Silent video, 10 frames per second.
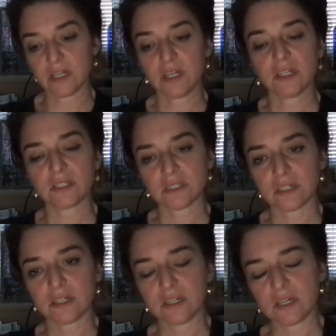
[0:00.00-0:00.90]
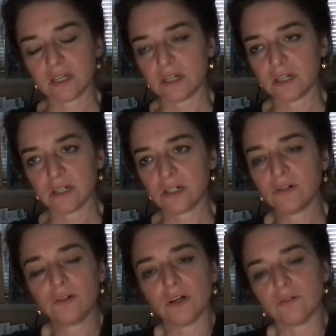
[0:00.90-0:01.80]
it's
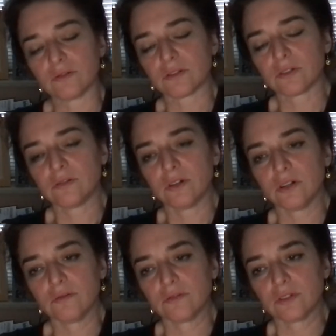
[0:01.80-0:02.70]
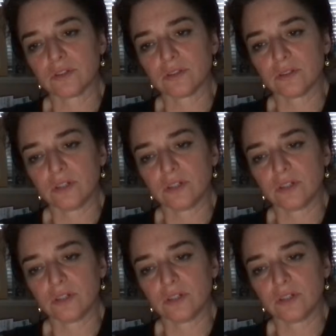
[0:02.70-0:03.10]
who knows, it's